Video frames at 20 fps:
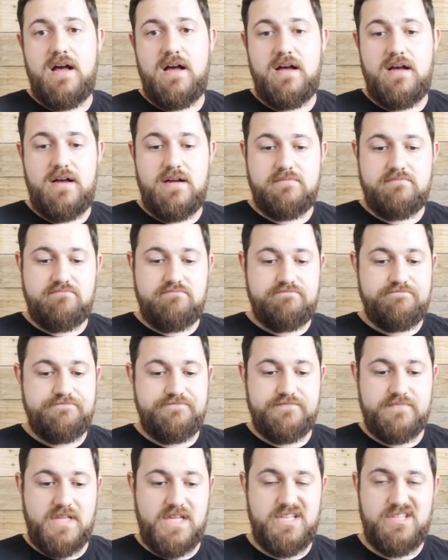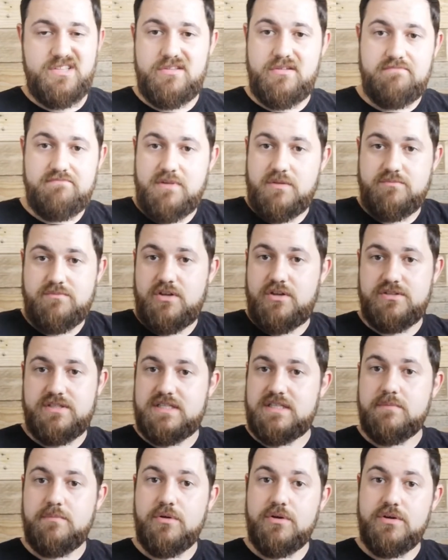and I'm not
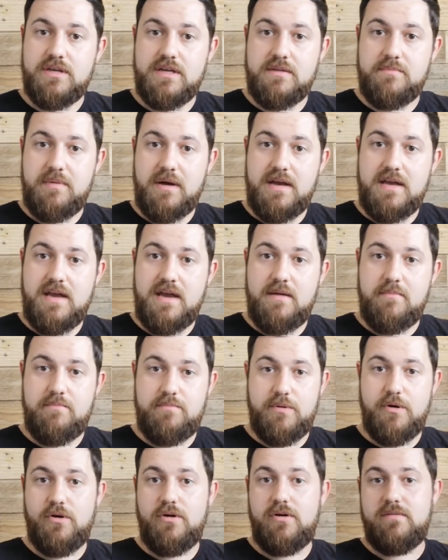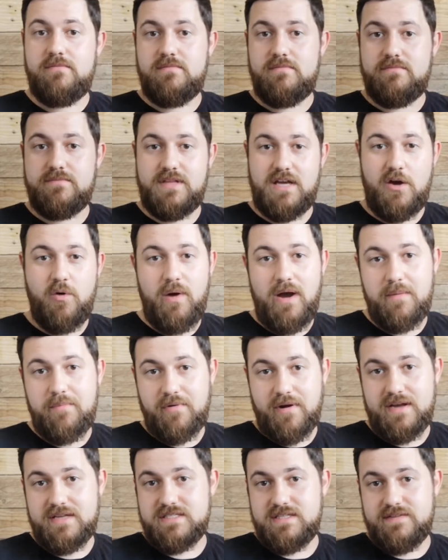disappointed by it, but they're quite
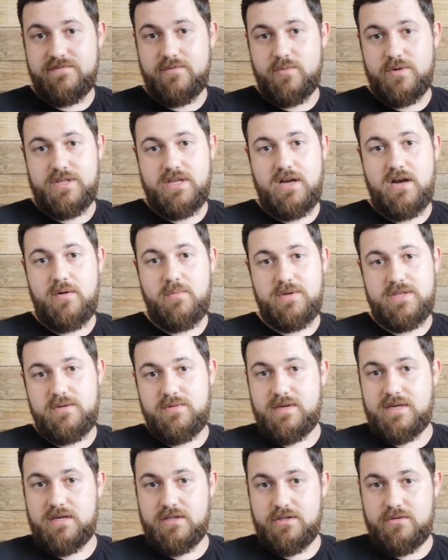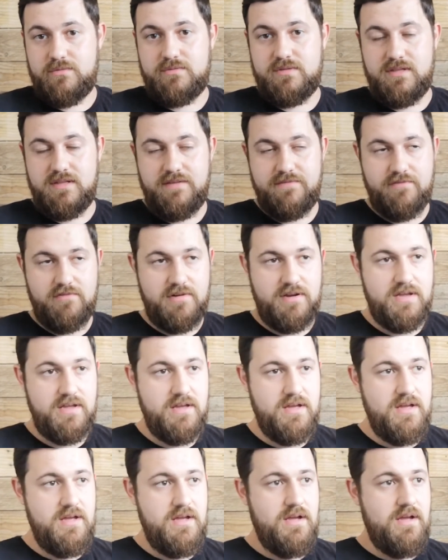pricey for what they are when you include delivery.
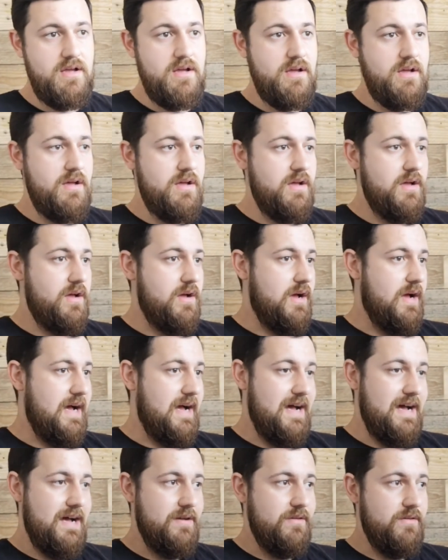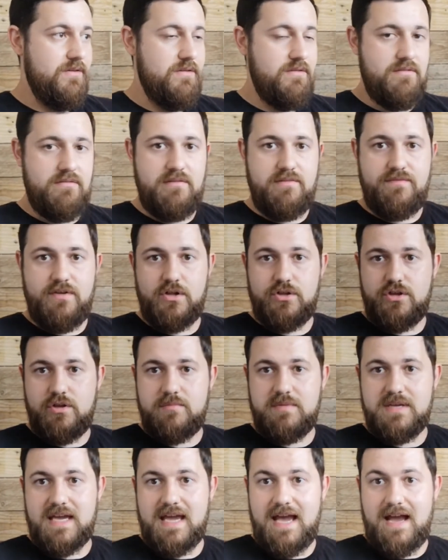And the
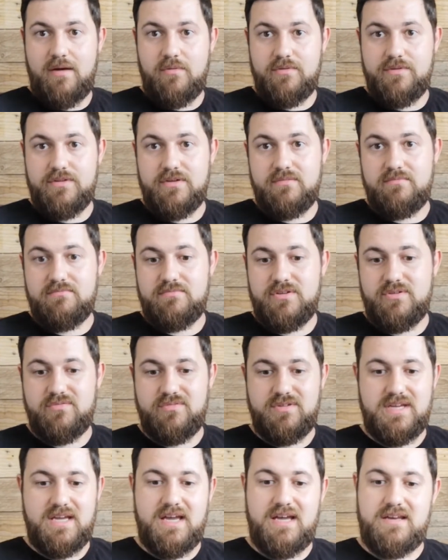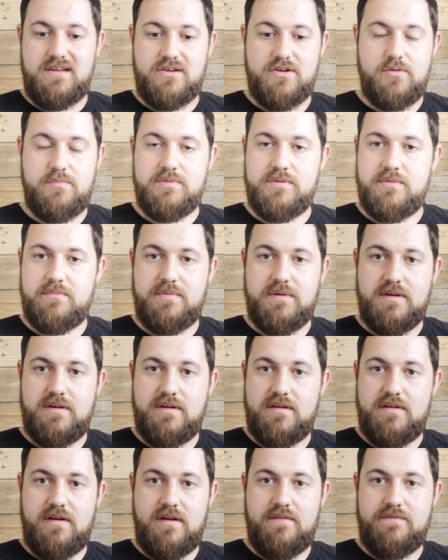volume you get out of them, you only get
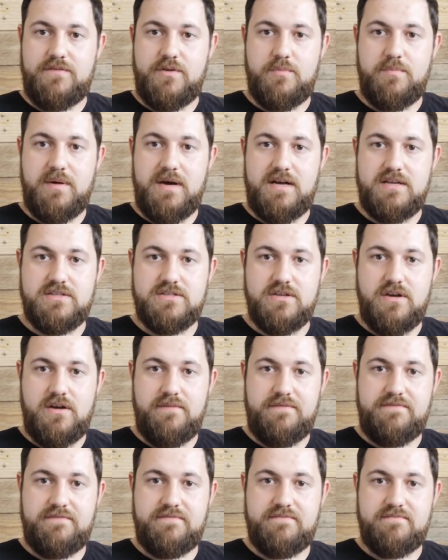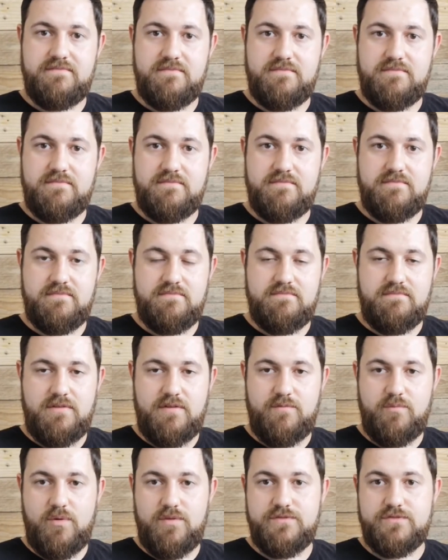a few pints off
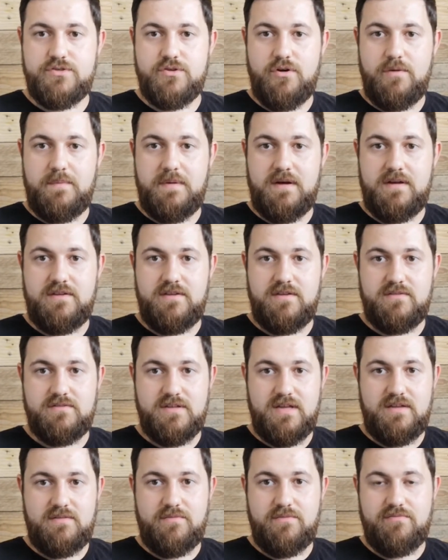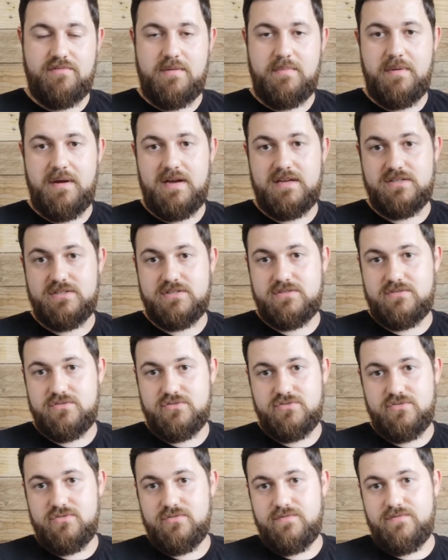one torp, aren't you? It's like 3 pints,
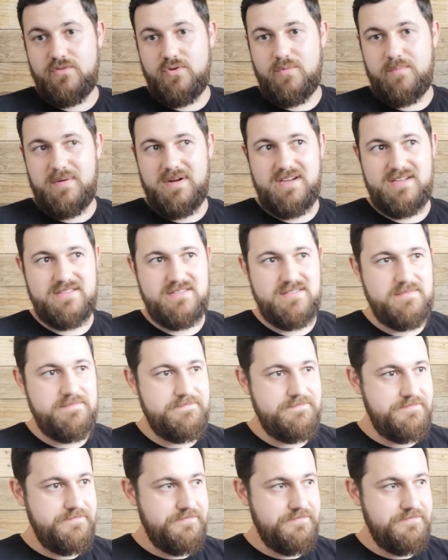just under 4 pints.